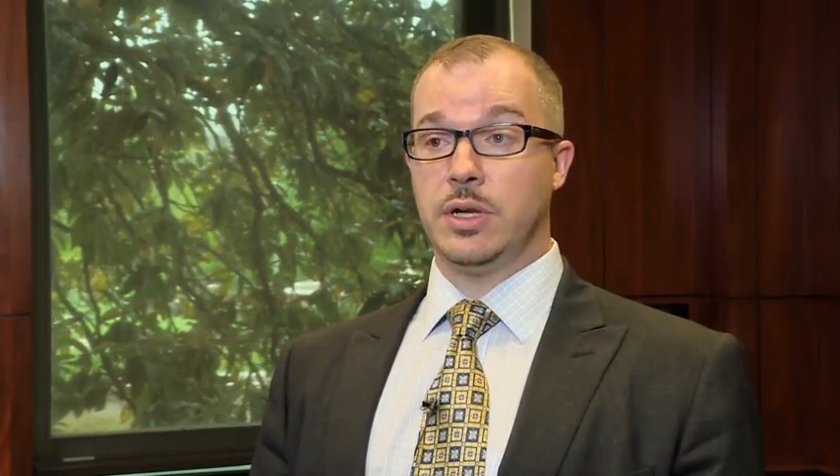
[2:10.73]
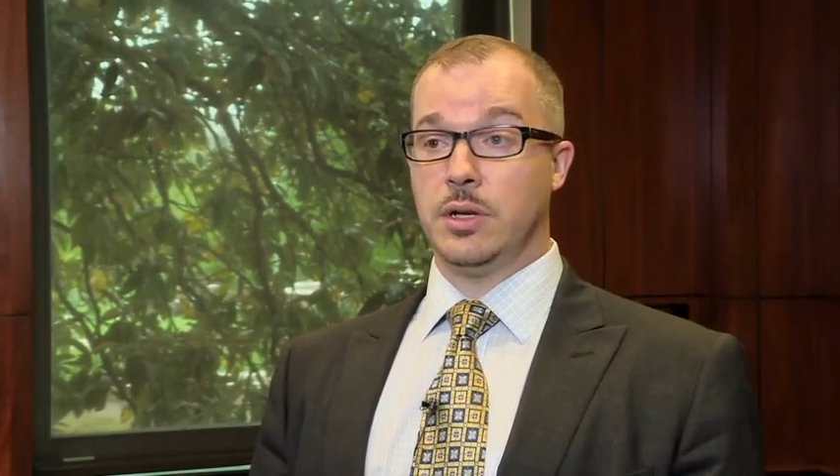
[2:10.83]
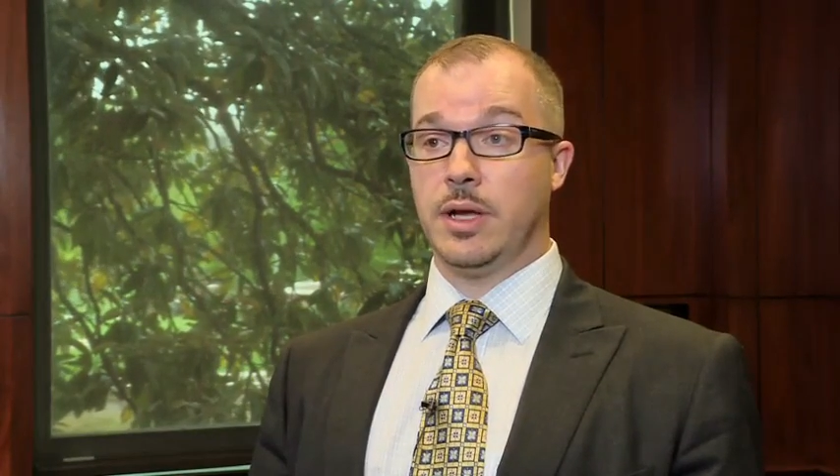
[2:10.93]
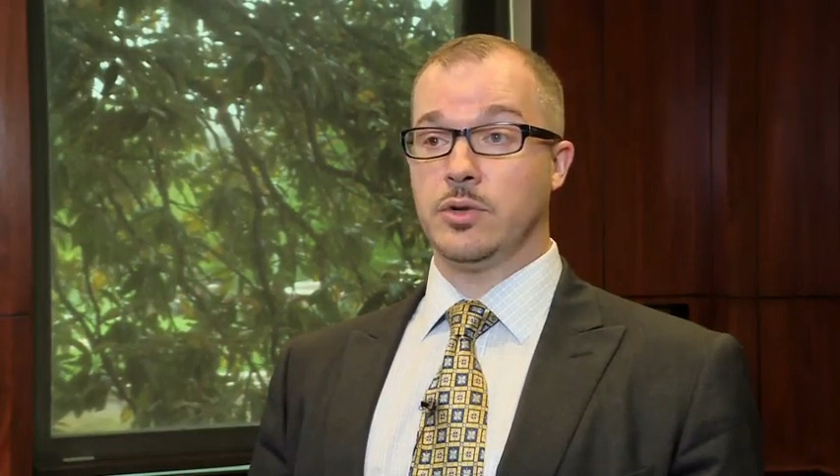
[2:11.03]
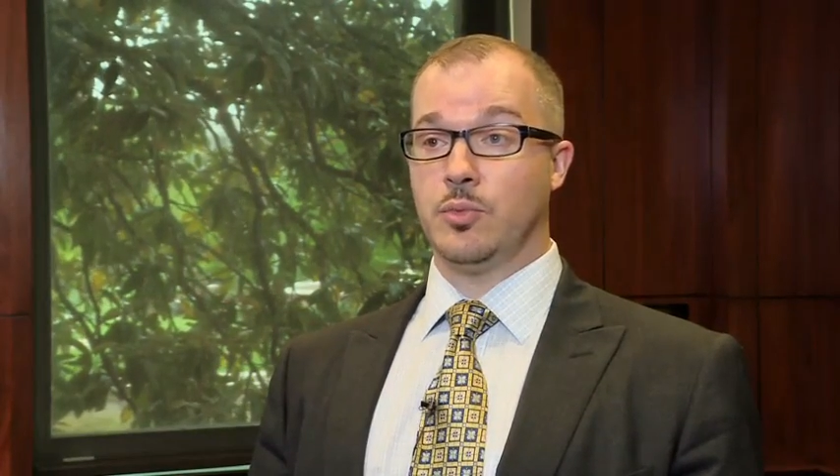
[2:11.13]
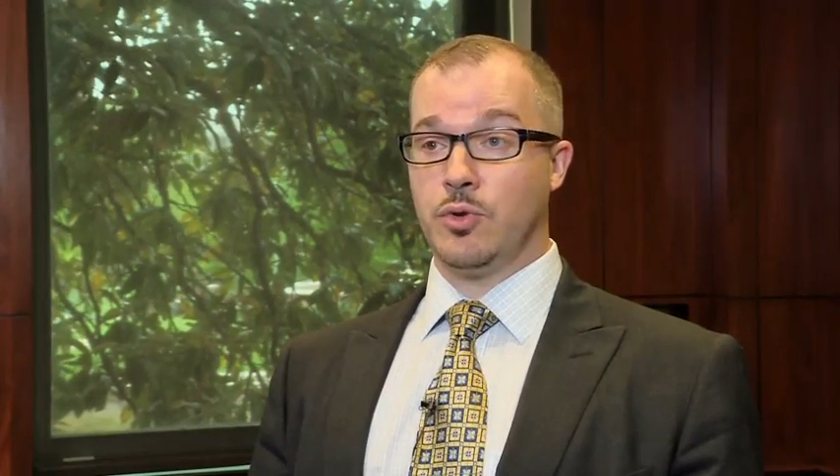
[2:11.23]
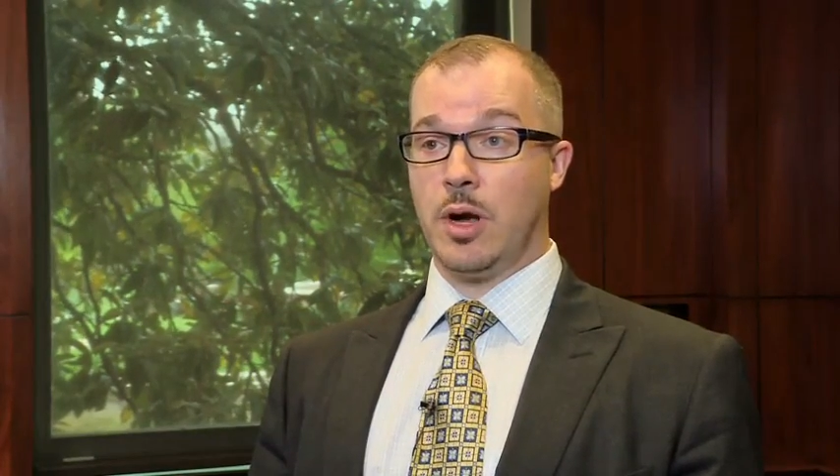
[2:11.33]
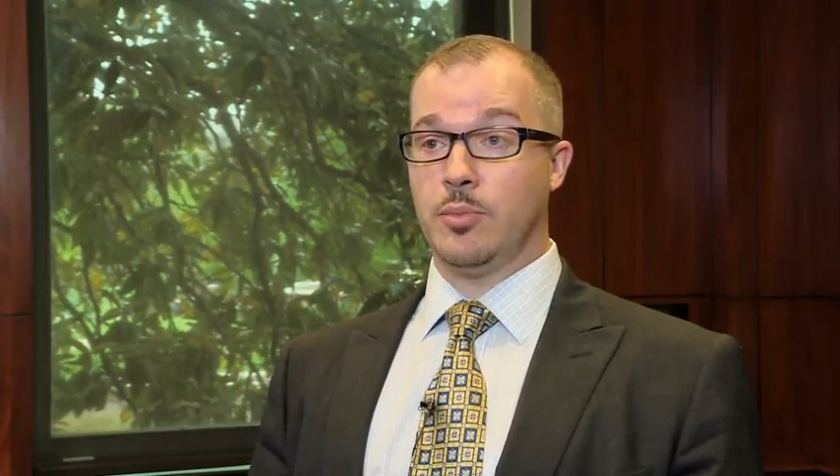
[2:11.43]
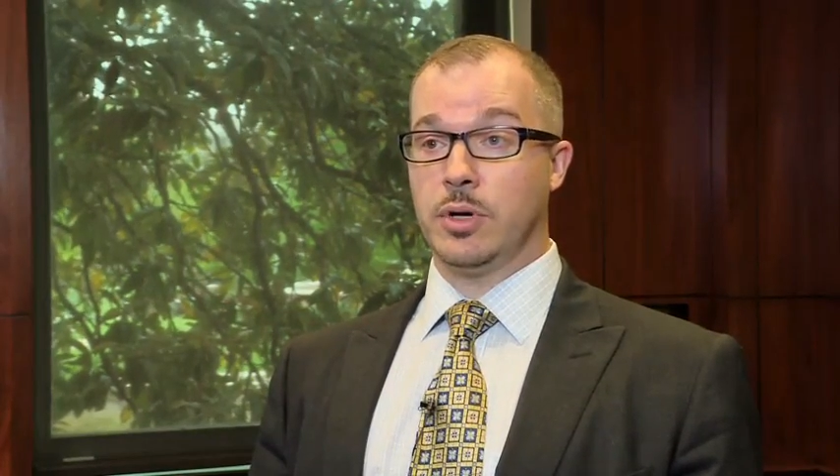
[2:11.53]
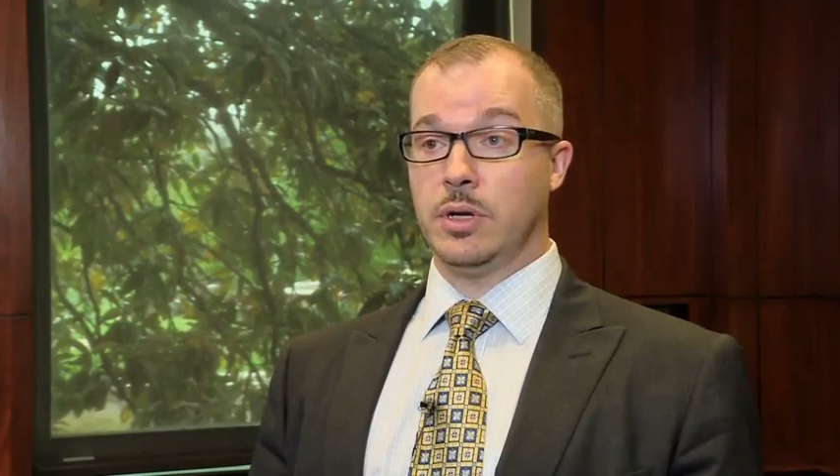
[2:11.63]
intellectual
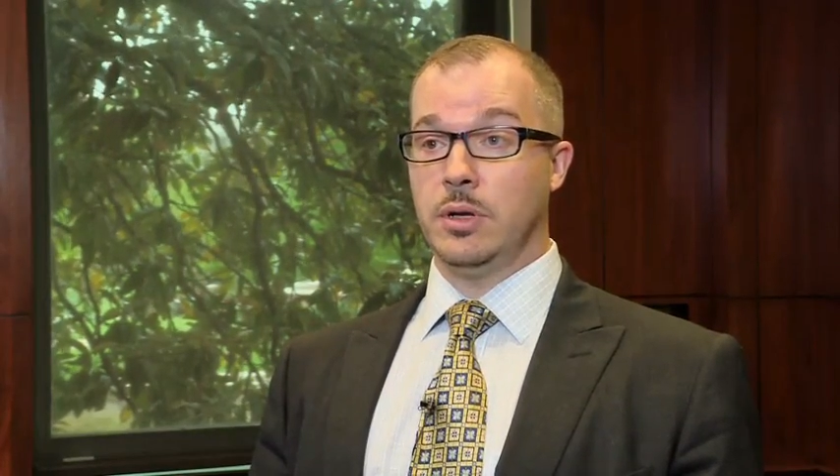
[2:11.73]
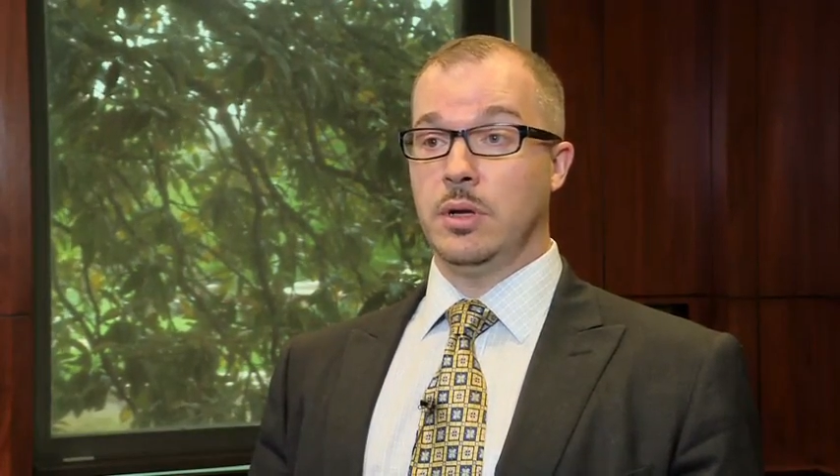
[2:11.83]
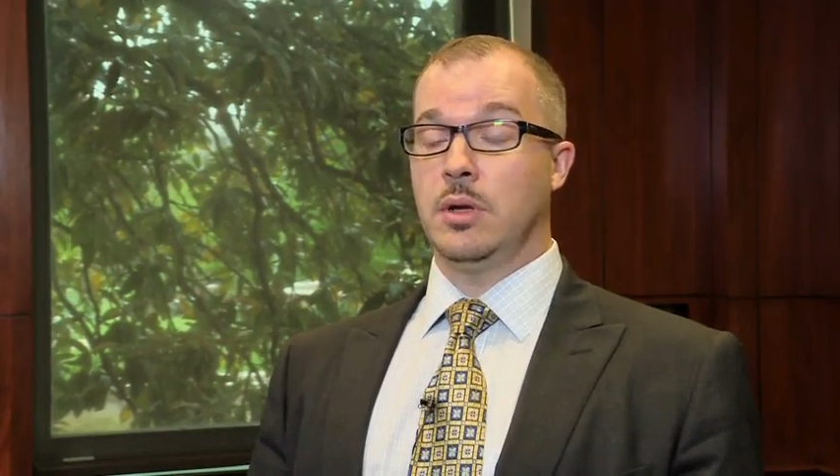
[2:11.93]
property